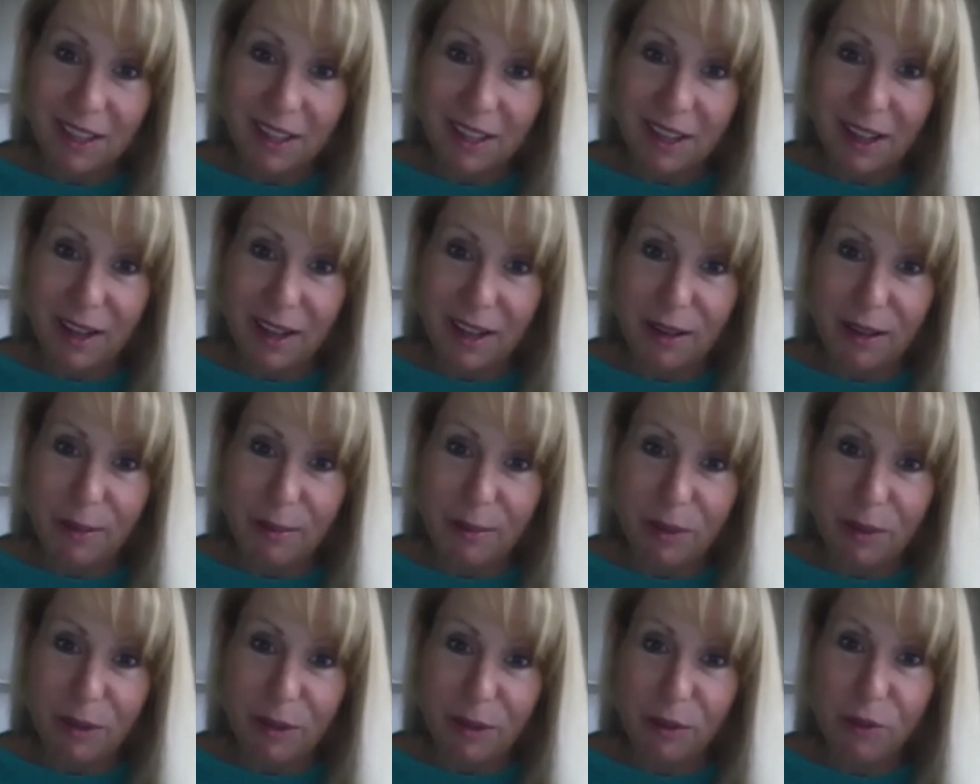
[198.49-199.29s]
Um,
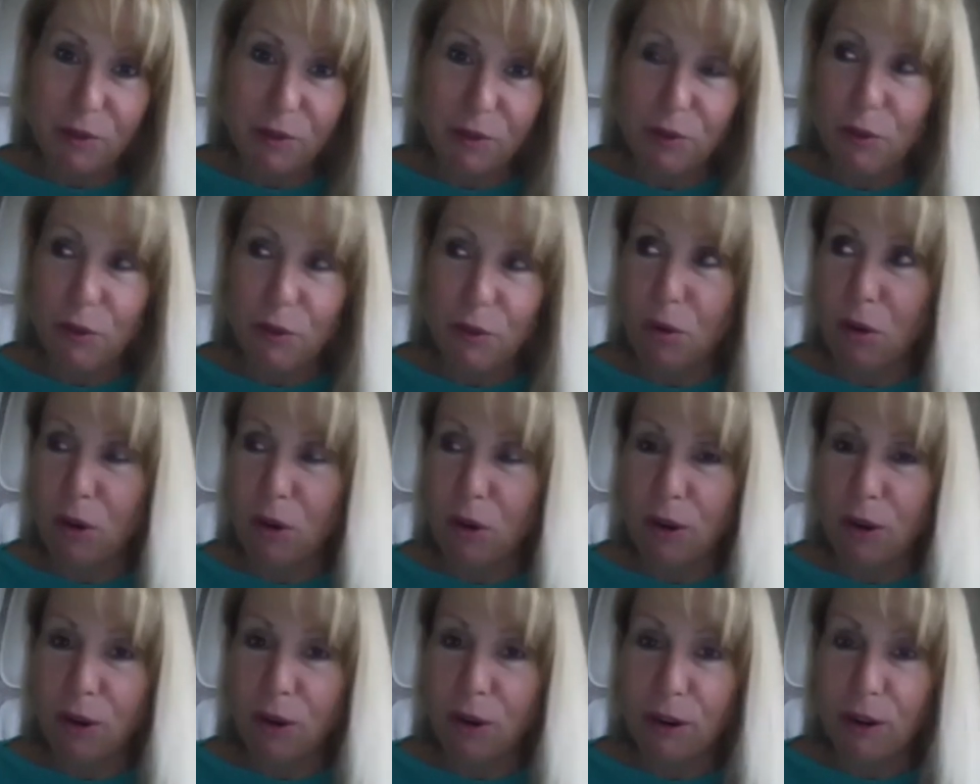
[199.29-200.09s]

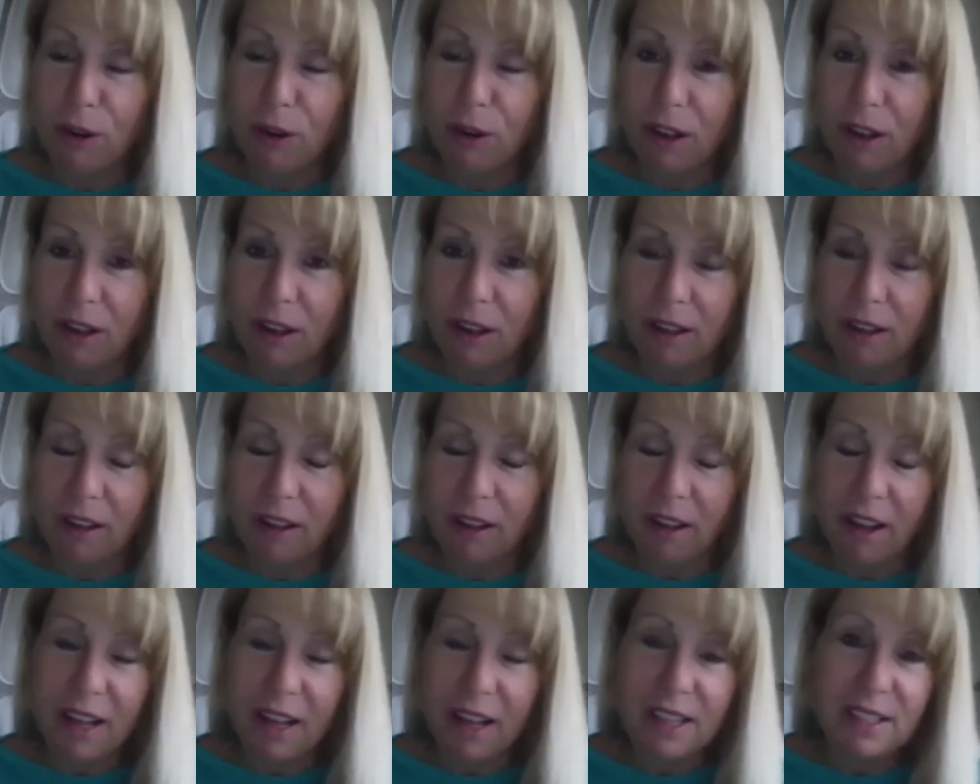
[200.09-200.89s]
for uh,
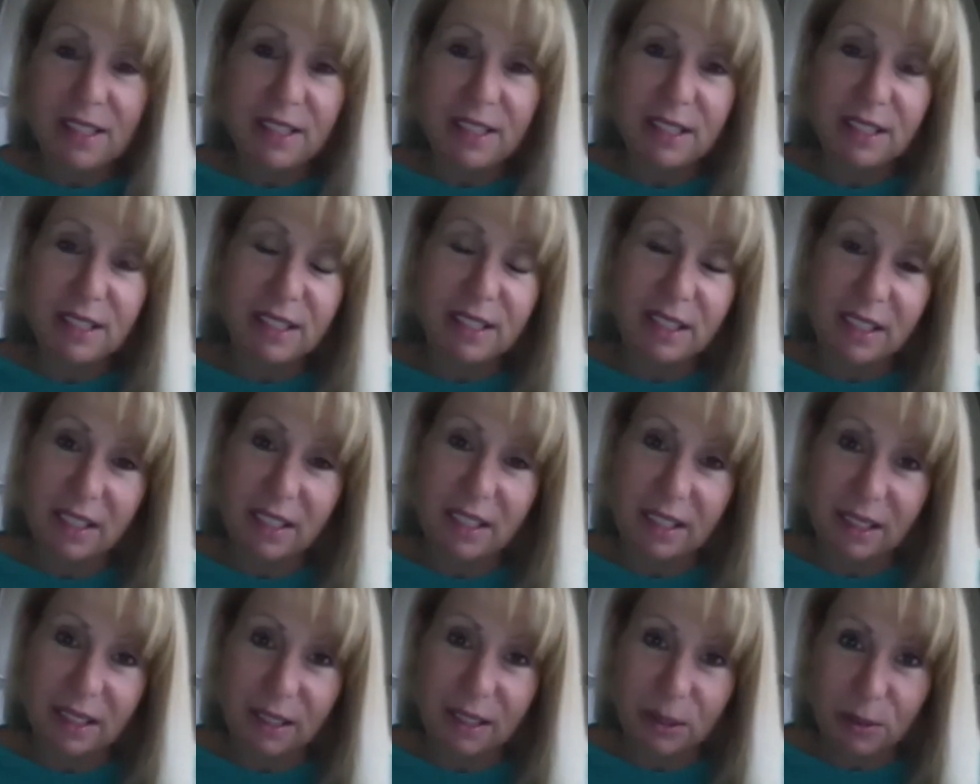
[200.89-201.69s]
us,
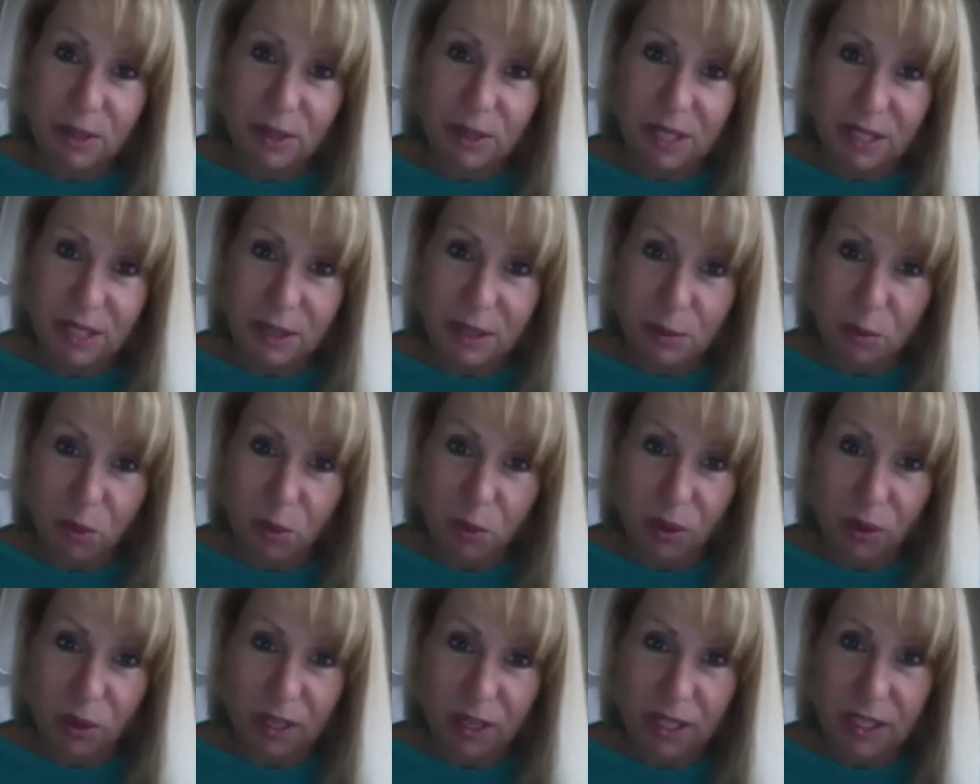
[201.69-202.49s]
it, it, was
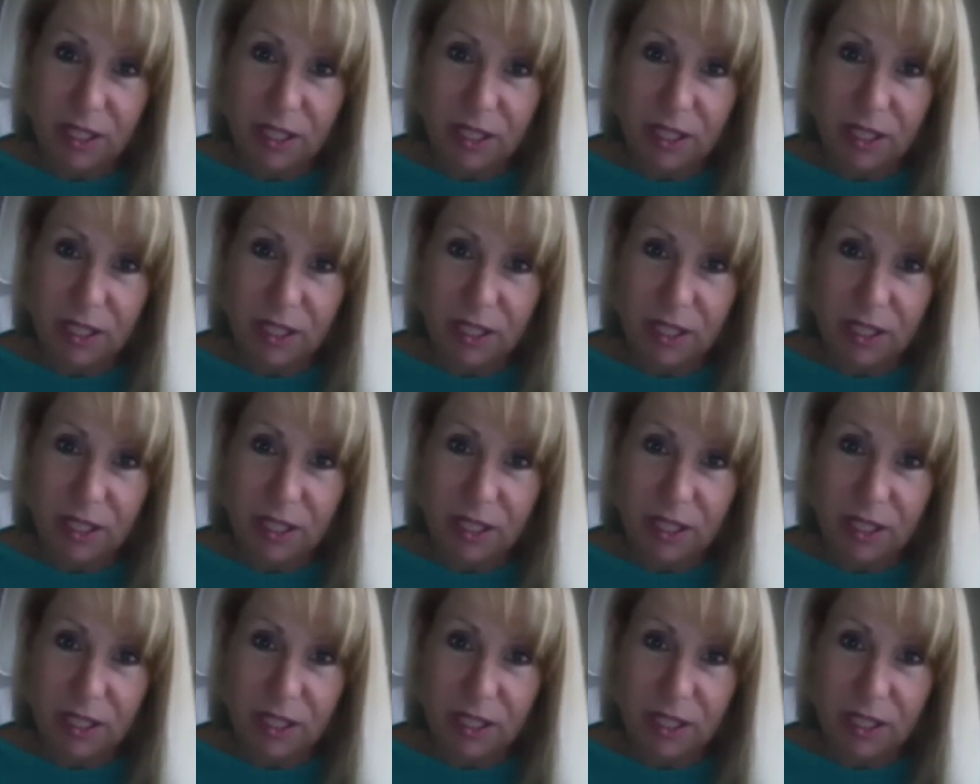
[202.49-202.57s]
important